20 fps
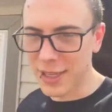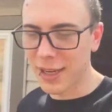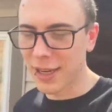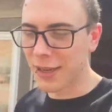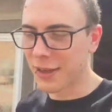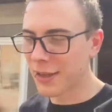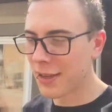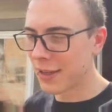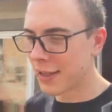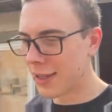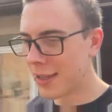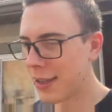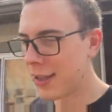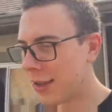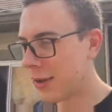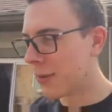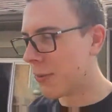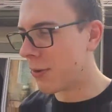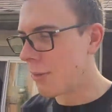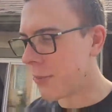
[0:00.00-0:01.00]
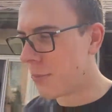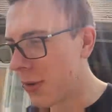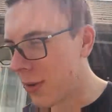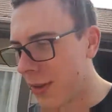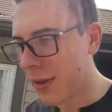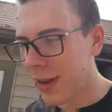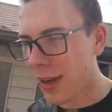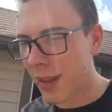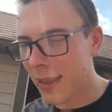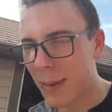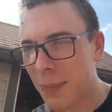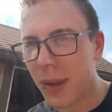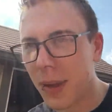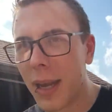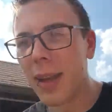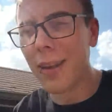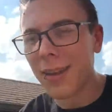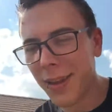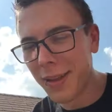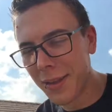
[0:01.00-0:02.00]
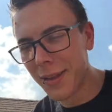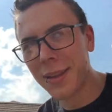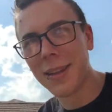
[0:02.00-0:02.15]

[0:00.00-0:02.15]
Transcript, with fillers: Day. One more look at the man,